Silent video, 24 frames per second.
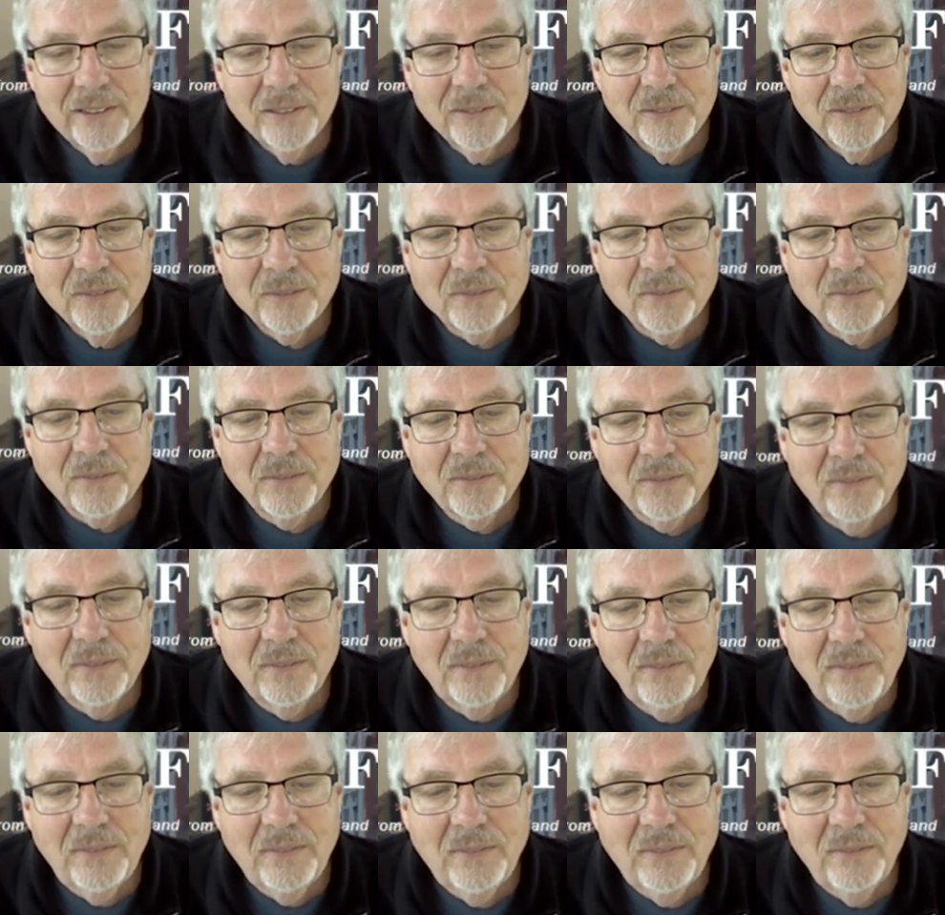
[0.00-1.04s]

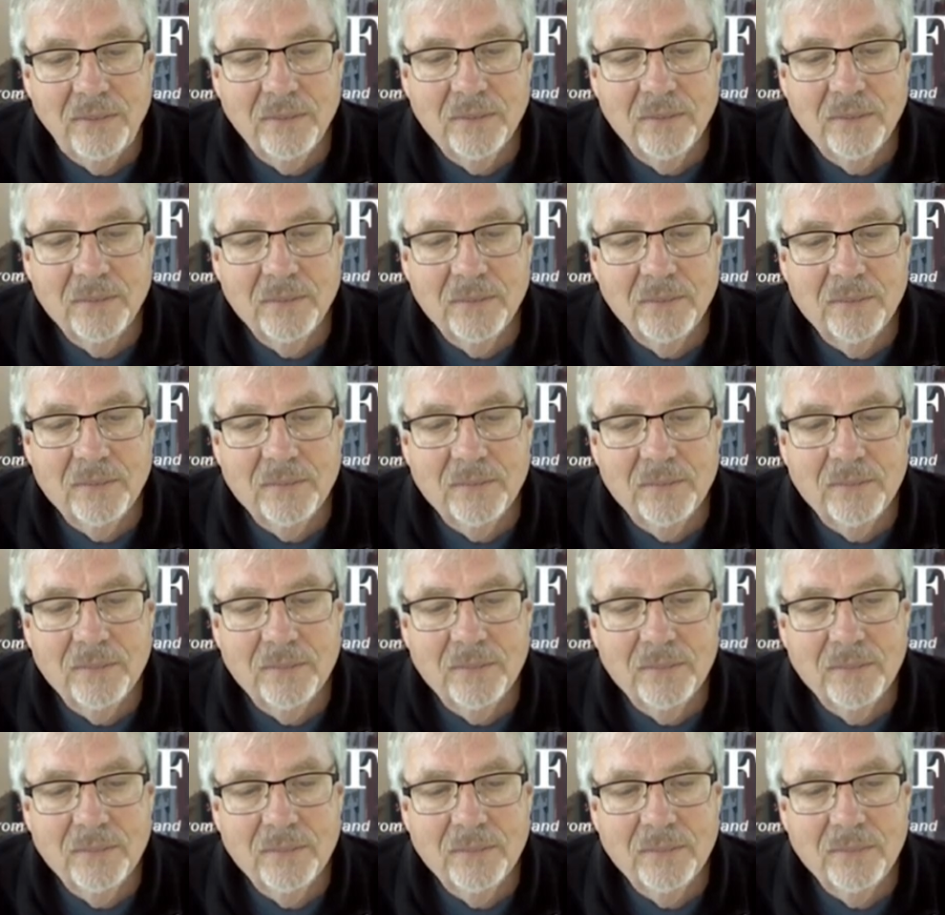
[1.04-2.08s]

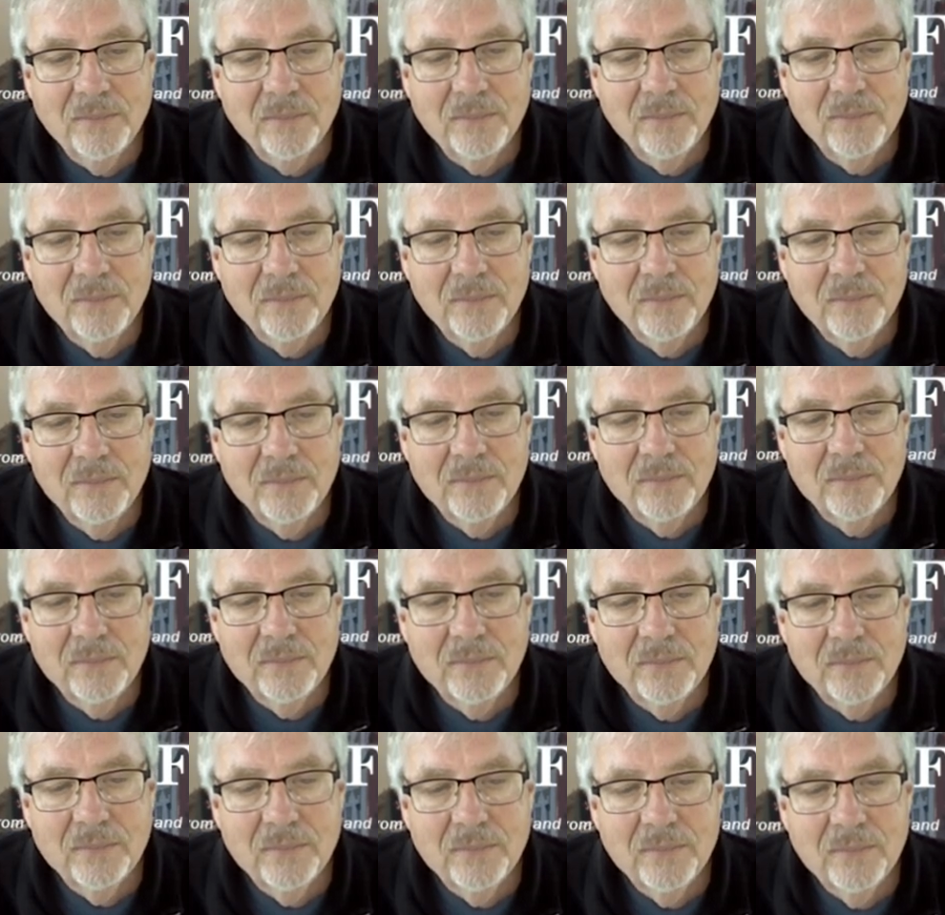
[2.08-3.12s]

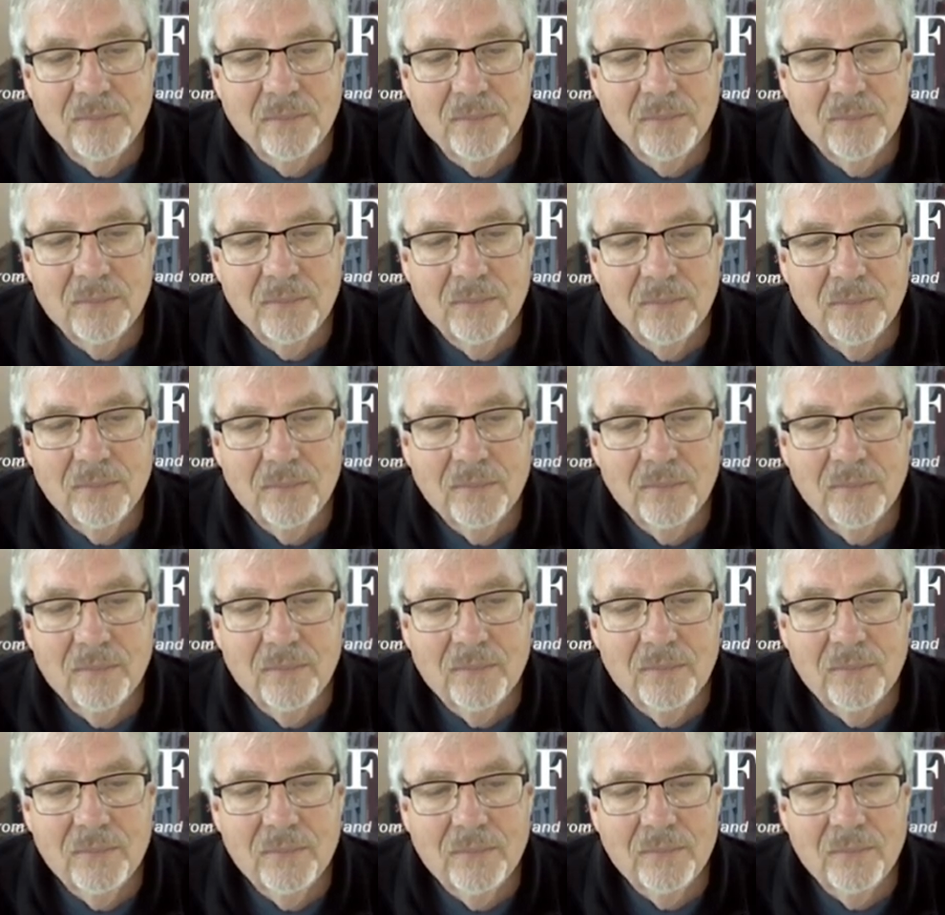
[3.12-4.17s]

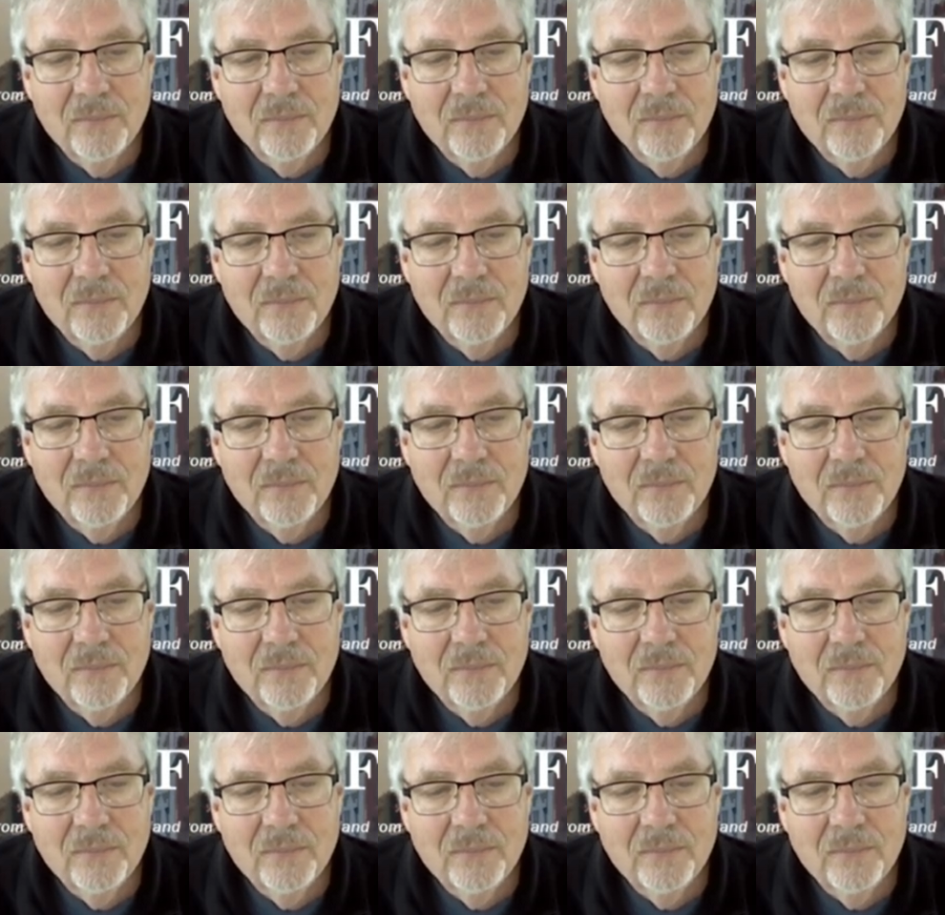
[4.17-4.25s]
(silent)